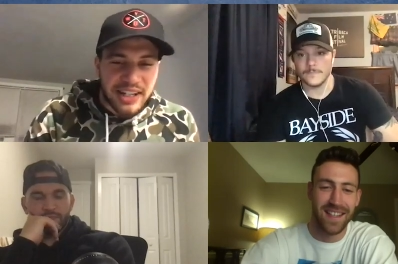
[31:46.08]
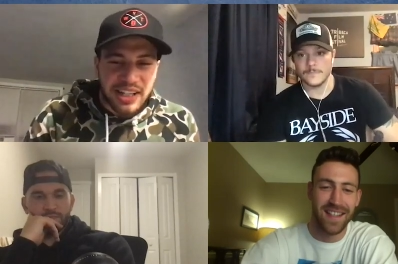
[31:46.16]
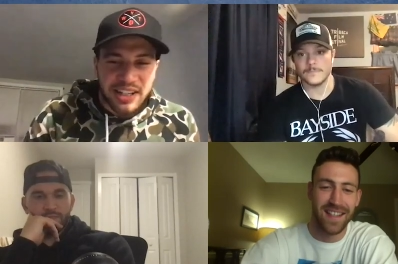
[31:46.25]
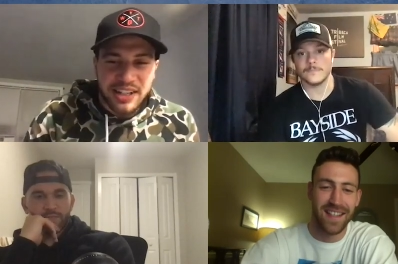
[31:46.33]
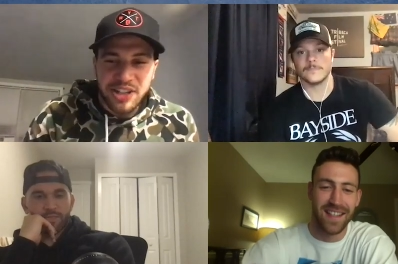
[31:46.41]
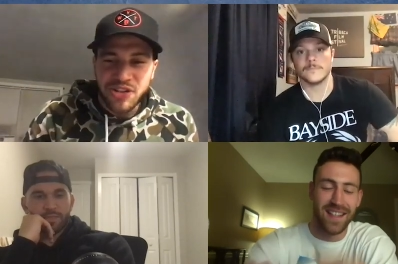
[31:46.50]

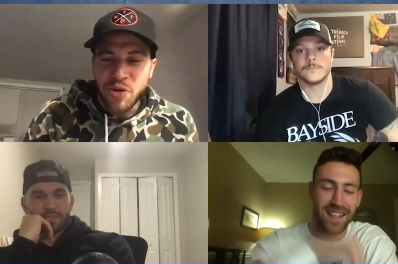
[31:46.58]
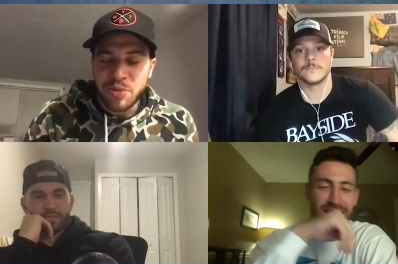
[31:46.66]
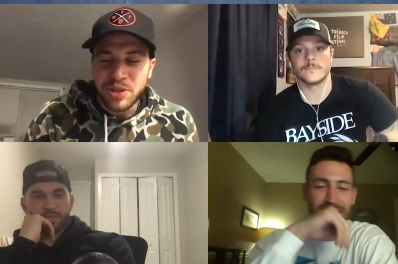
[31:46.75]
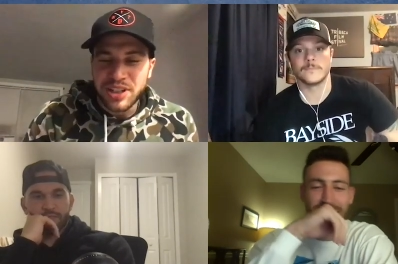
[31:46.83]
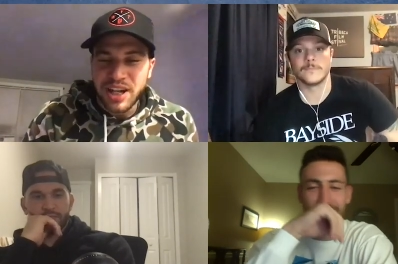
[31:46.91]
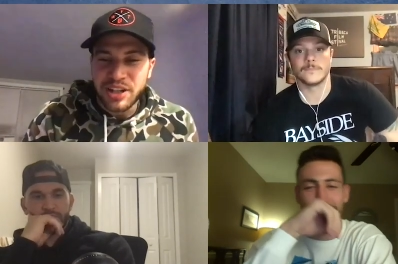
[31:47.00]
Speaker 1: I think
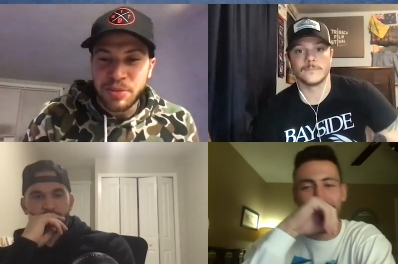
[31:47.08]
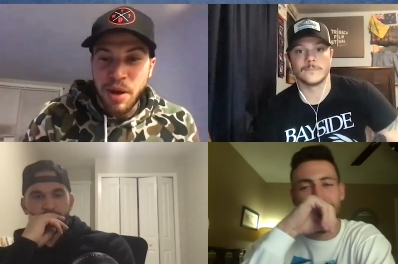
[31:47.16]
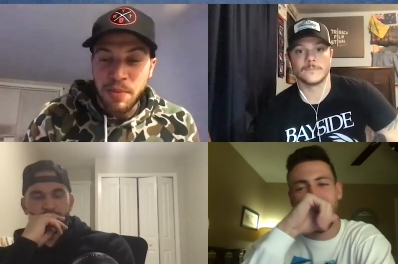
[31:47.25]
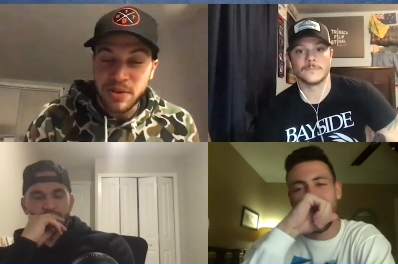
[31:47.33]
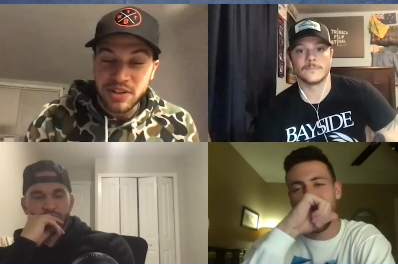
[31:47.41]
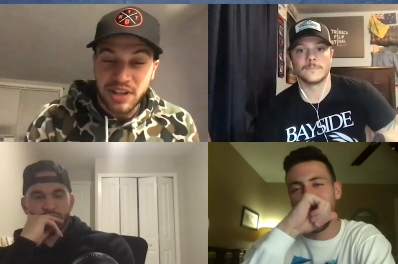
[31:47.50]
Stromer's loud,
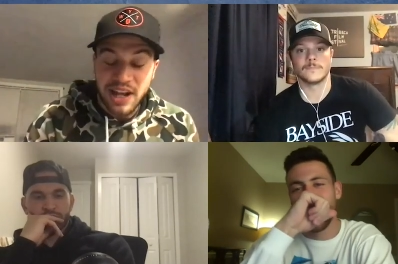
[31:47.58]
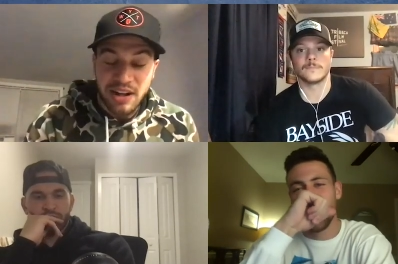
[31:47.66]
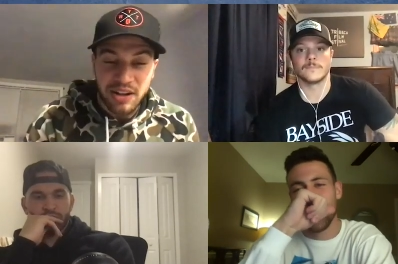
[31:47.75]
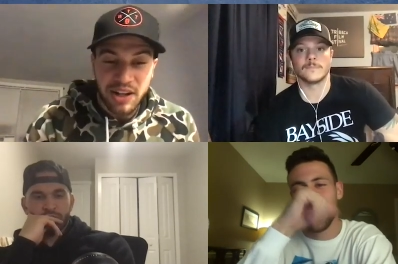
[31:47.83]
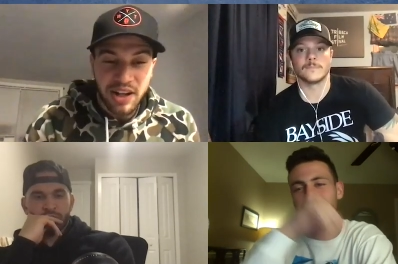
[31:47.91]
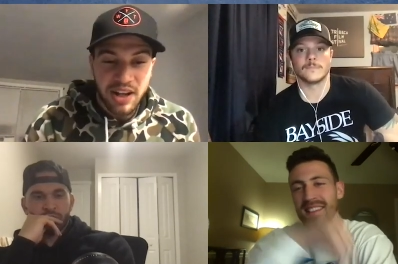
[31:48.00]
Pepe's
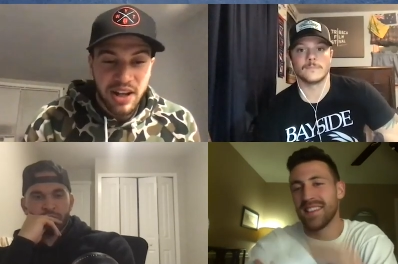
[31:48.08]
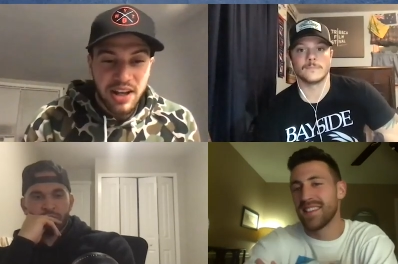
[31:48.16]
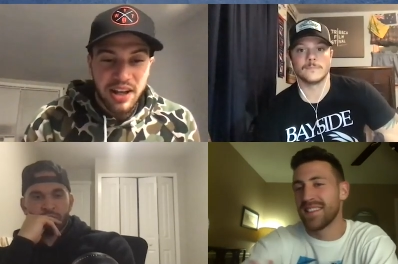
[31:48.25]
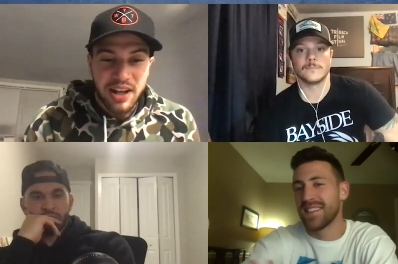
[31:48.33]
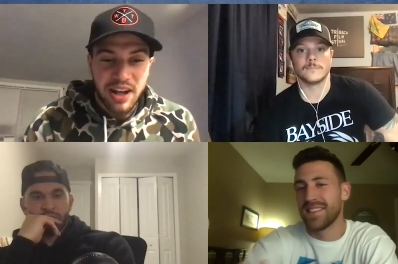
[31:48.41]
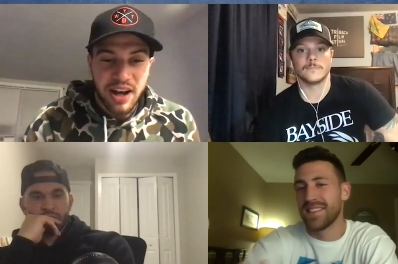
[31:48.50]
loud,
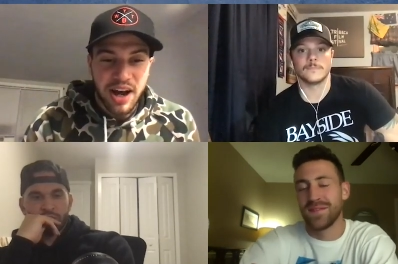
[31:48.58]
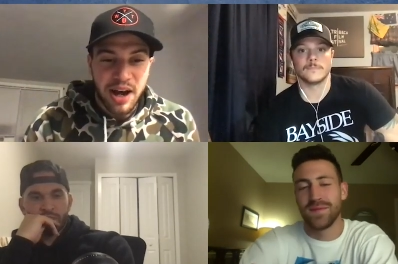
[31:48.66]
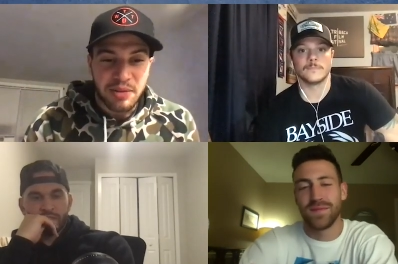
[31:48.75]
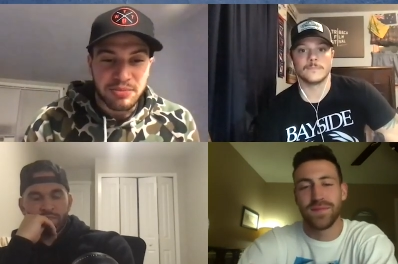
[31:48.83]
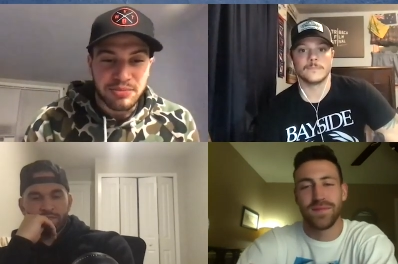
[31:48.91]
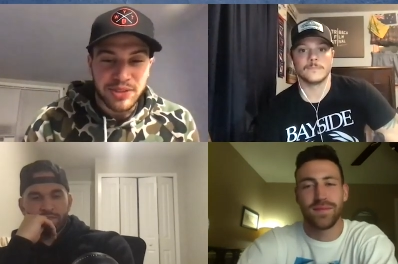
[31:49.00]

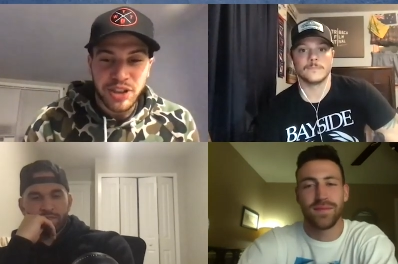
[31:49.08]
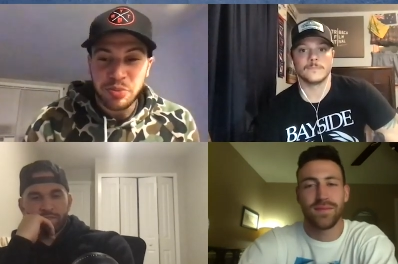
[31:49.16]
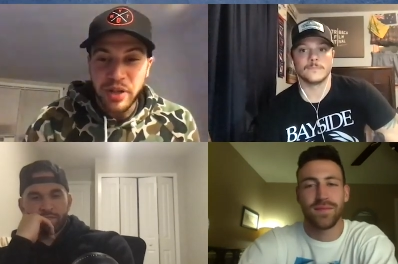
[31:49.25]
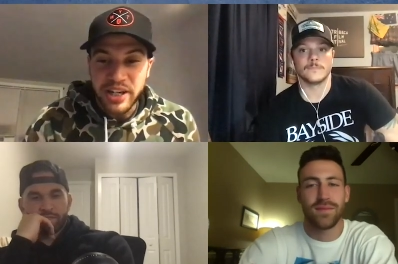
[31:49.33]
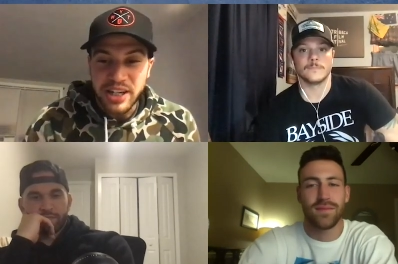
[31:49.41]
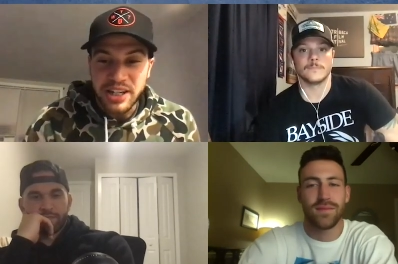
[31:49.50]
um,
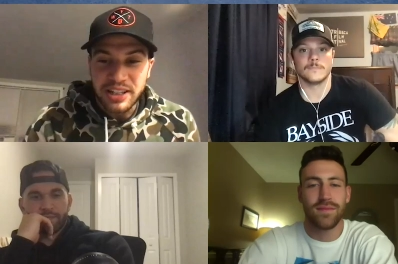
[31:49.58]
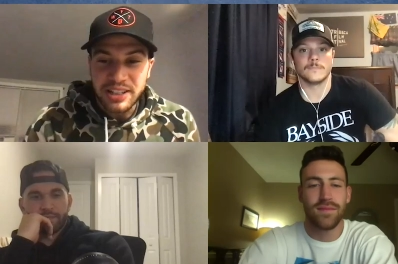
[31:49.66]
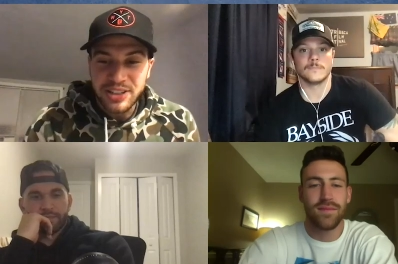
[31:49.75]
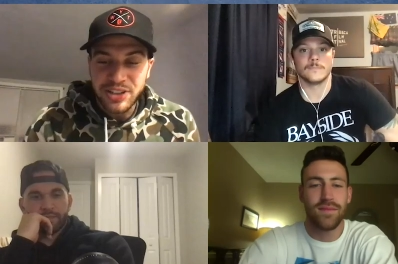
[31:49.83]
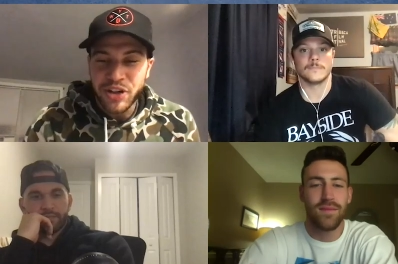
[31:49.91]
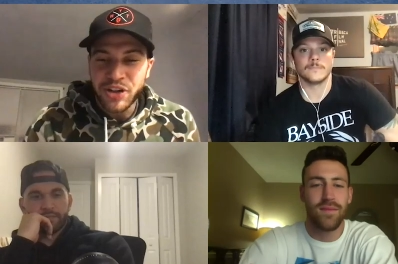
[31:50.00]
Schmitty.
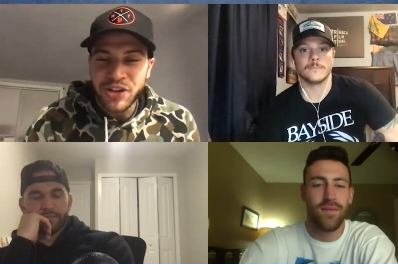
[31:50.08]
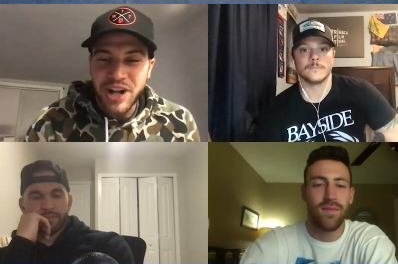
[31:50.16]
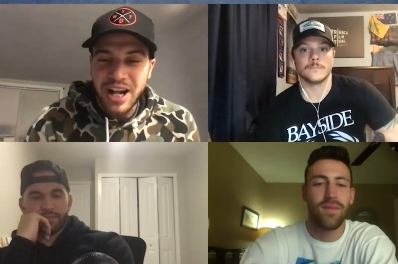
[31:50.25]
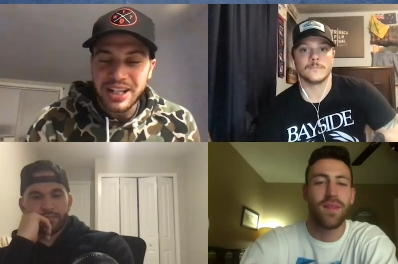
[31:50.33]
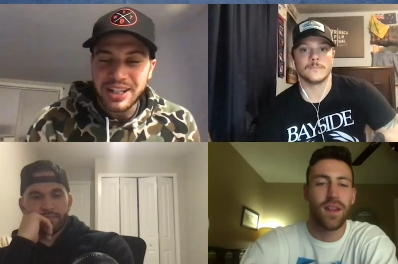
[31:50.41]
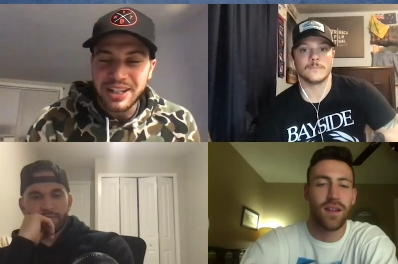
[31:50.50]
So they're
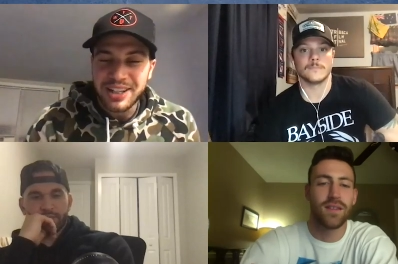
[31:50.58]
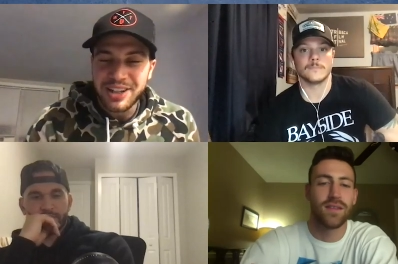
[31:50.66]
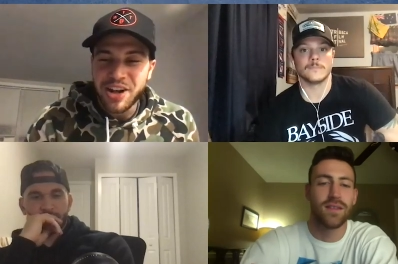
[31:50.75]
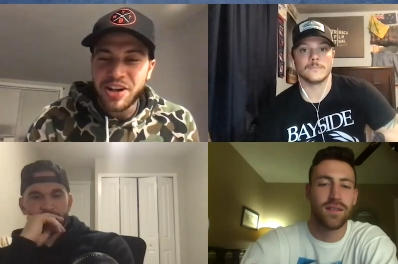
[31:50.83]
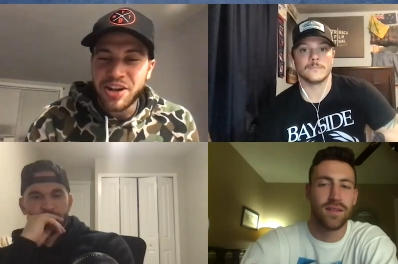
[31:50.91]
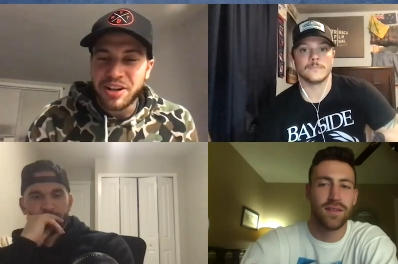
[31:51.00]
not.
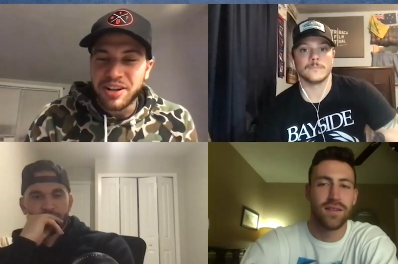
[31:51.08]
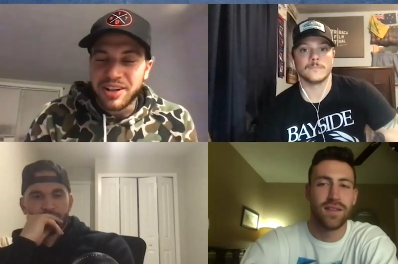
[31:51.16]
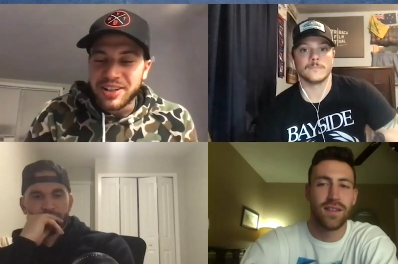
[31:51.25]
None of the